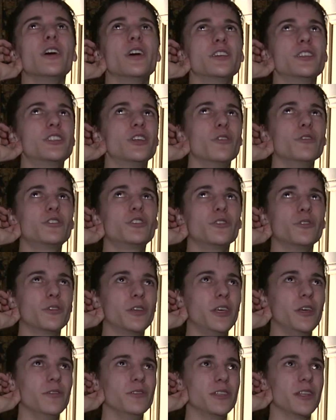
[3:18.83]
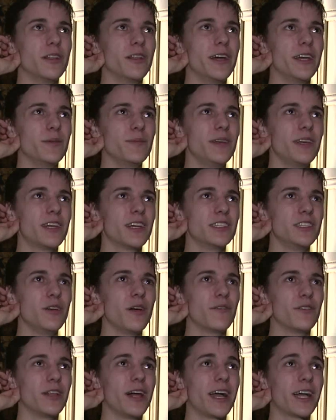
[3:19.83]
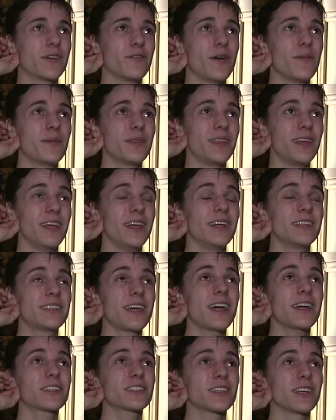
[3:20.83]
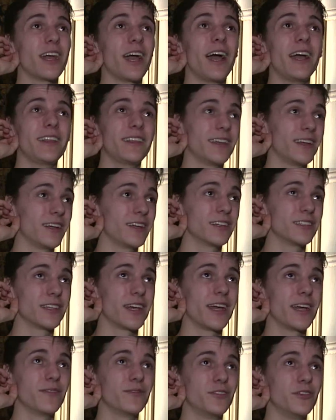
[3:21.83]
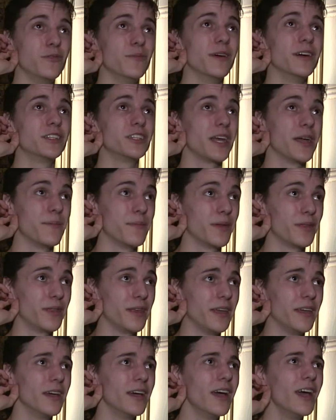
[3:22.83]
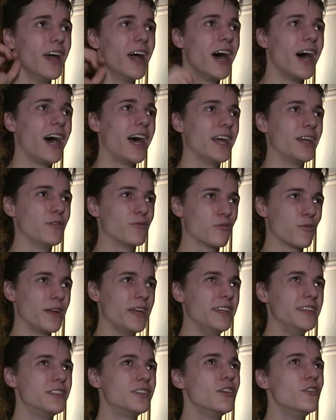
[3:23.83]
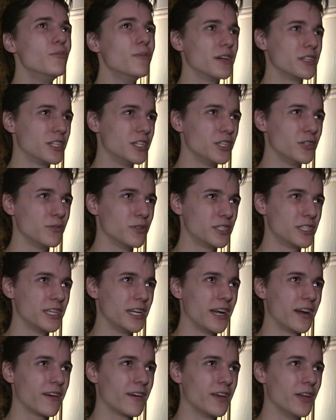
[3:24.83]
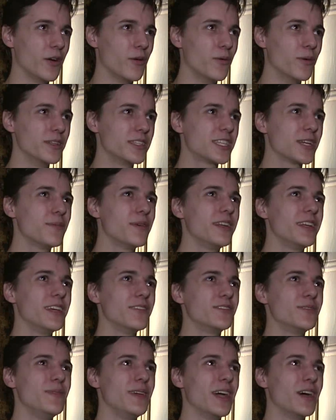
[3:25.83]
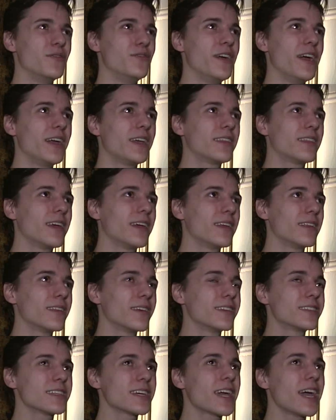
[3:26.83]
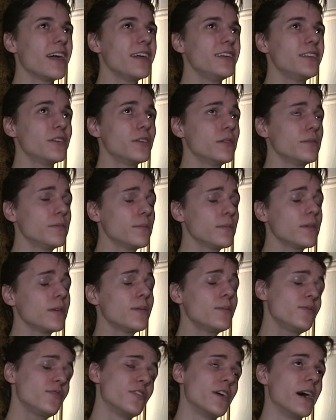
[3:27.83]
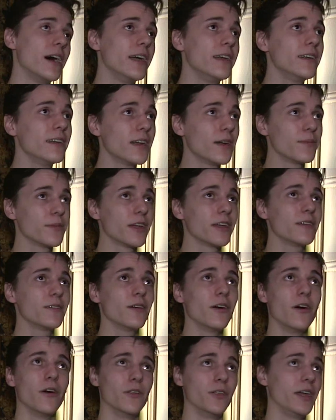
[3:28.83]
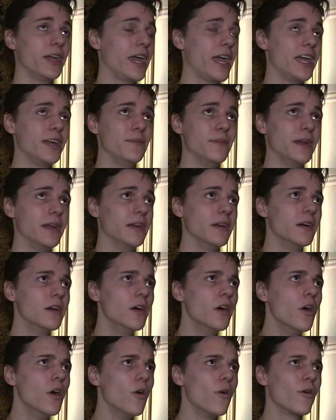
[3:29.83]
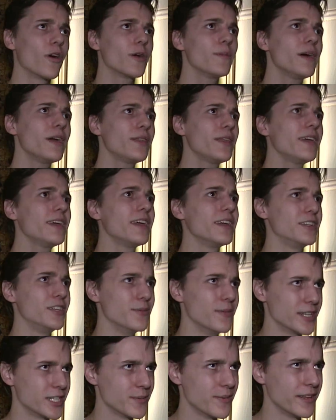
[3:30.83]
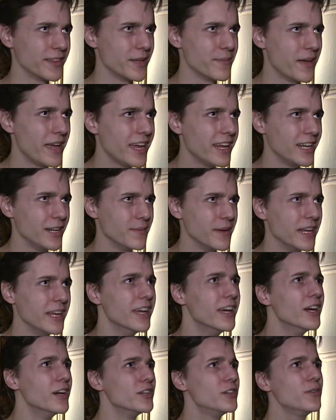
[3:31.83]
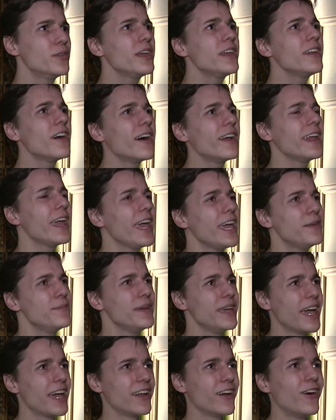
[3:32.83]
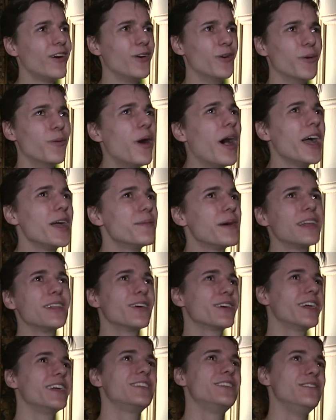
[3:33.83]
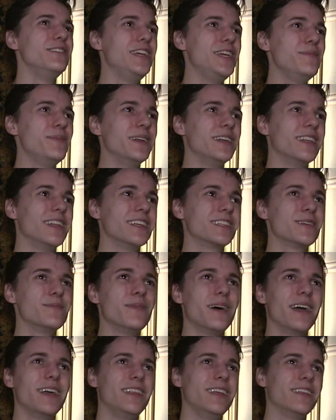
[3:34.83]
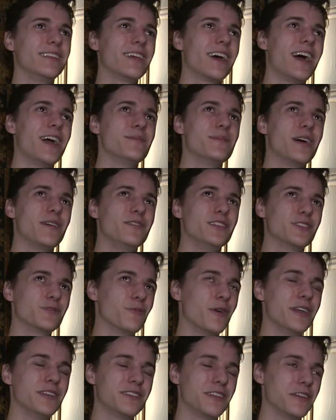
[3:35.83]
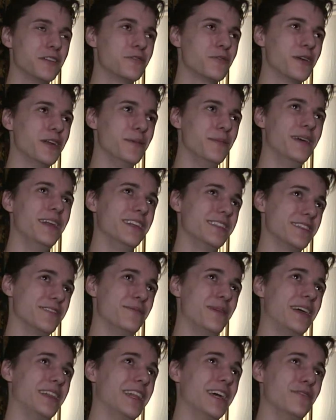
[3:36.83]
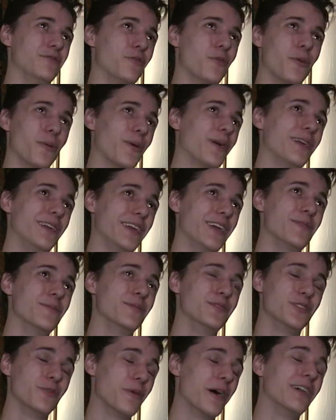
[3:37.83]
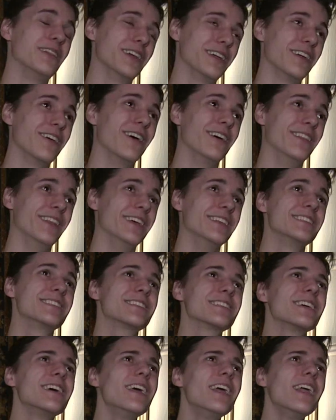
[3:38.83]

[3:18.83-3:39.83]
social cues and the like because you have a lack of empathy. It's actually, I think, because I have too much empathy. I read too much into a scenario. When someone gives me a vague thing, it's like, how you doing? I'm fine. I'm like, oh, they hate me. Or am I thinking too much about them hating me? Do they not hate me at all? Why am I looking too deep into this? And by the time I've just wasted 20 minutes of my life dwelling on this.